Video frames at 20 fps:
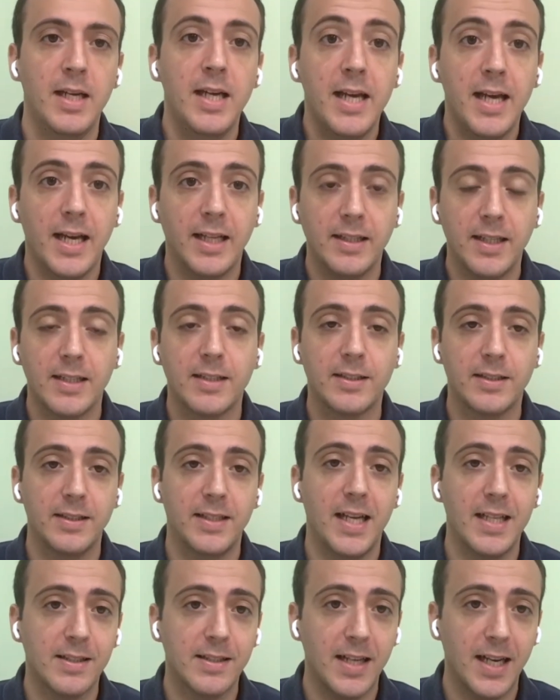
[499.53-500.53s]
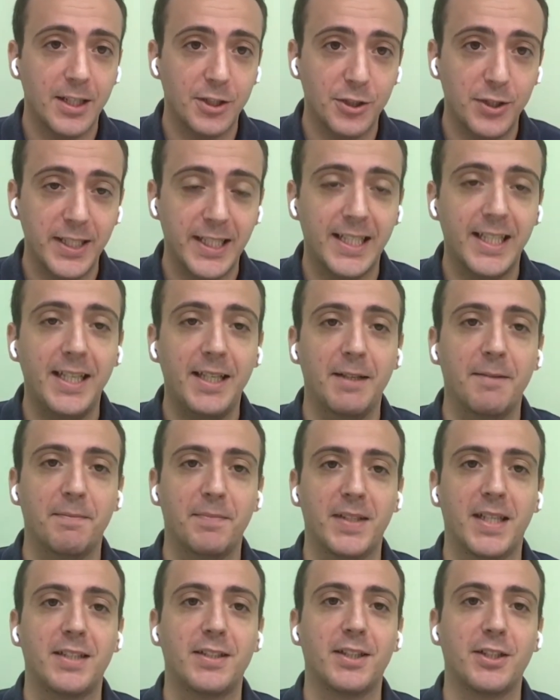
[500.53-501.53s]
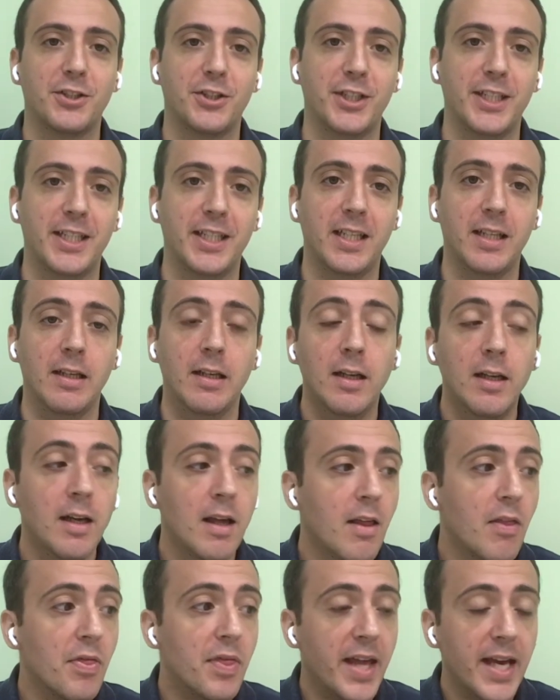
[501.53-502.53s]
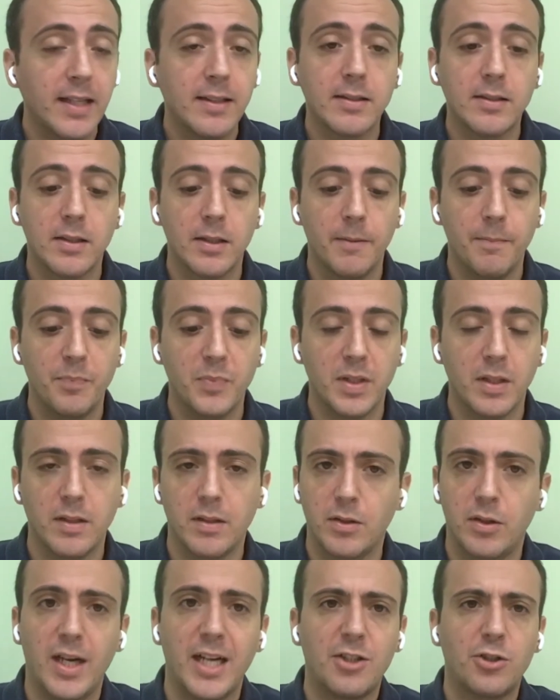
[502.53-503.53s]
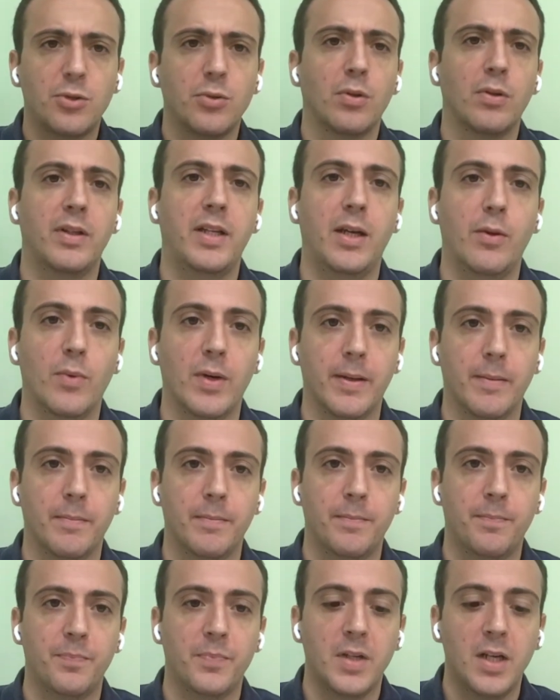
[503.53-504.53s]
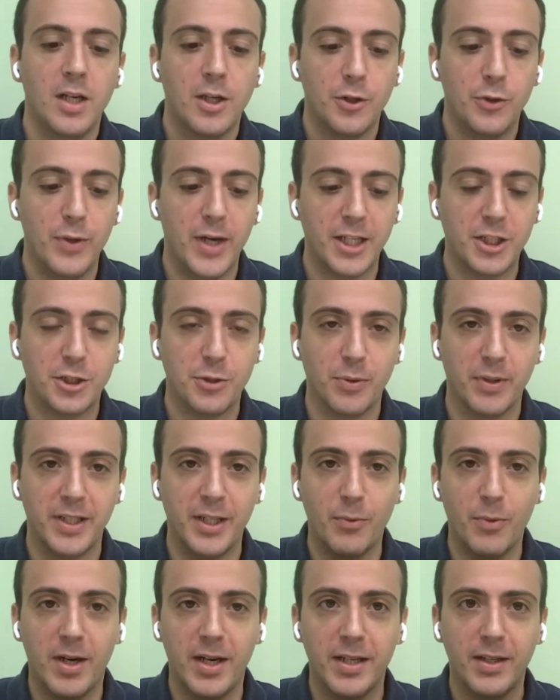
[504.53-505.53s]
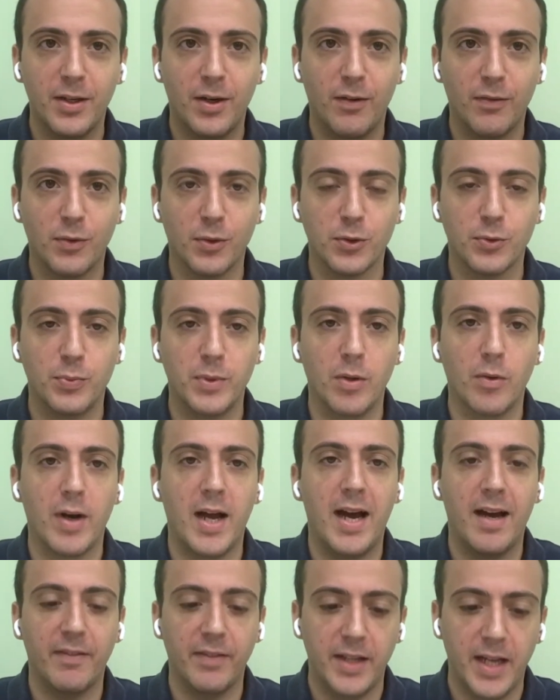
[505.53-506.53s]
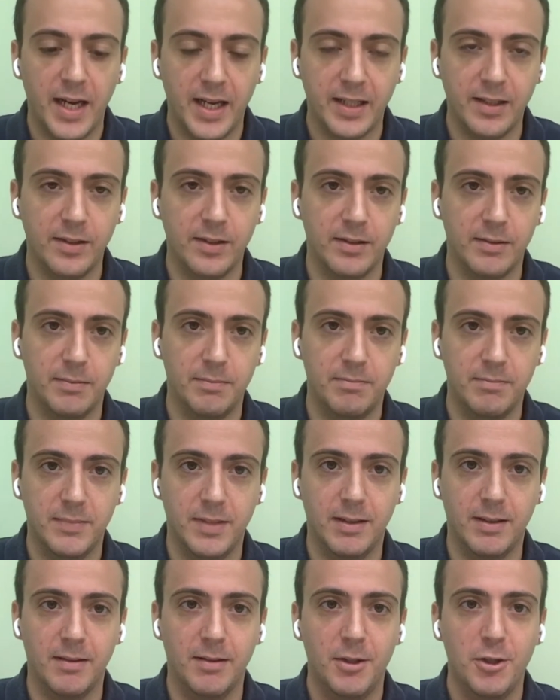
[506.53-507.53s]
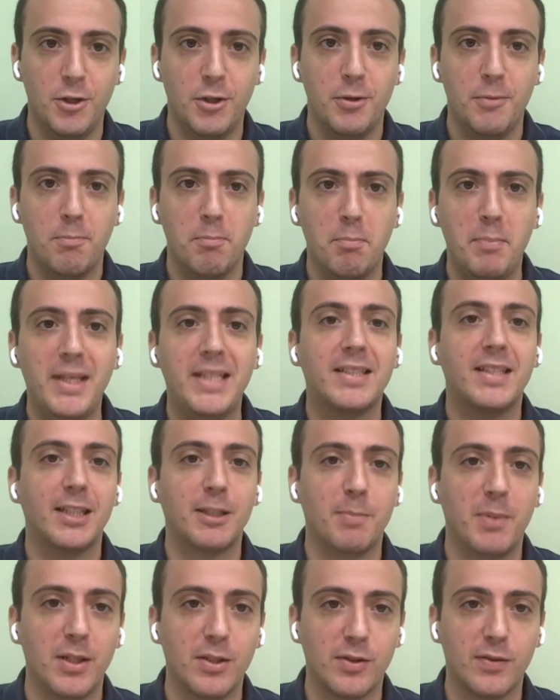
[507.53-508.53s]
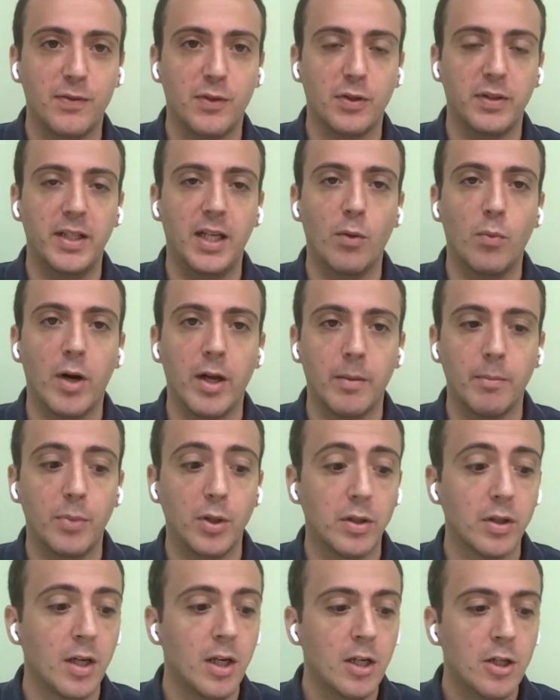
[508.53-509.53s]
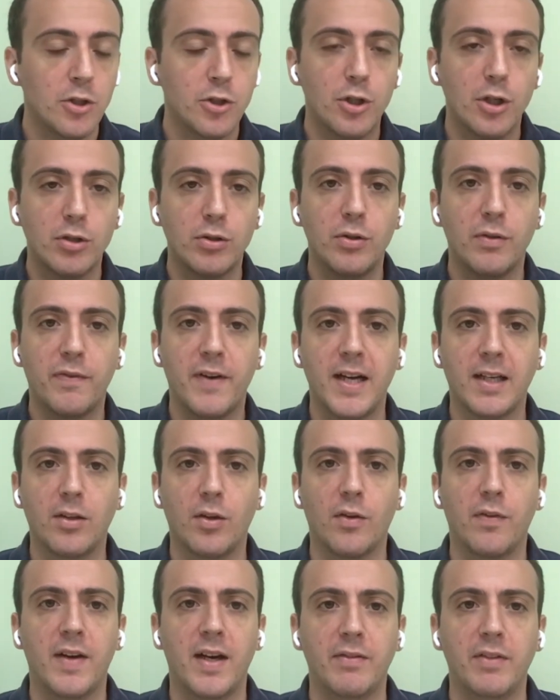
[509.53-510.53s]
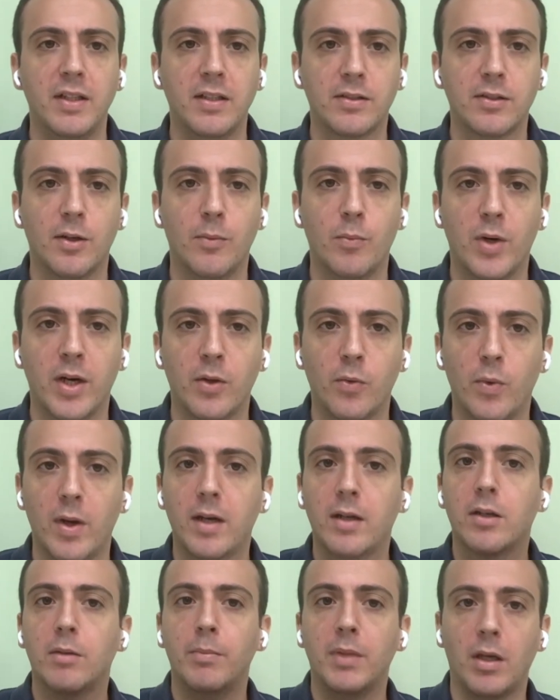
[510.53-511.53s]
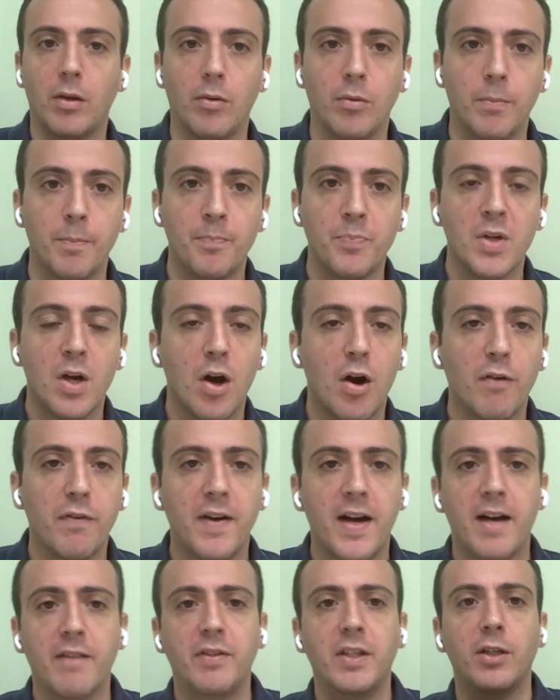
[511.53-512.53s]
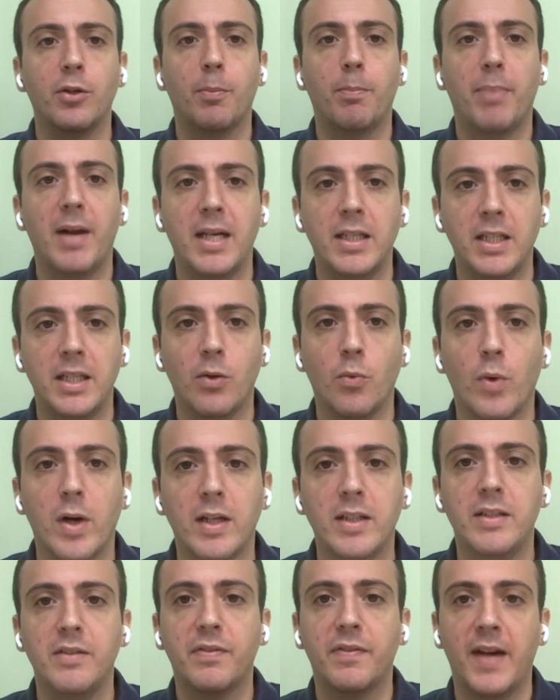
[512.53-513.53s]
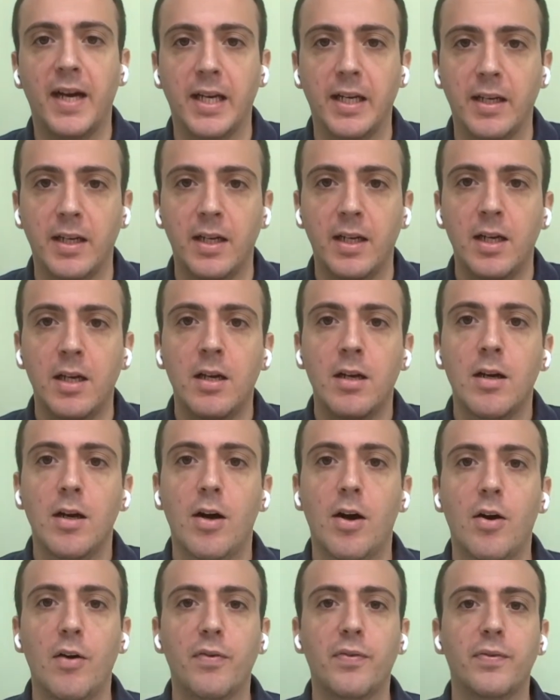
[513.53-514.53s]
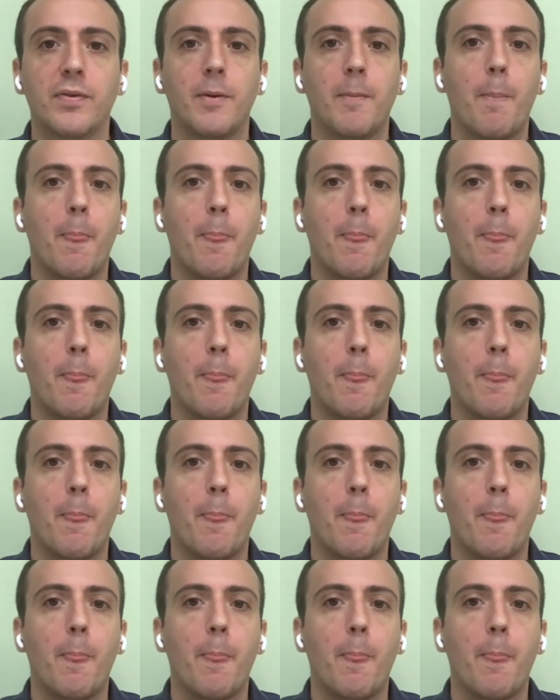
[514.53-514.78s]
And that's actually key. That's actually key. Next, the actual day one. The actual day one, of course, we all had a mixed experience for day one, but just the fact of having someone welcoming you, of having a planning well defined, of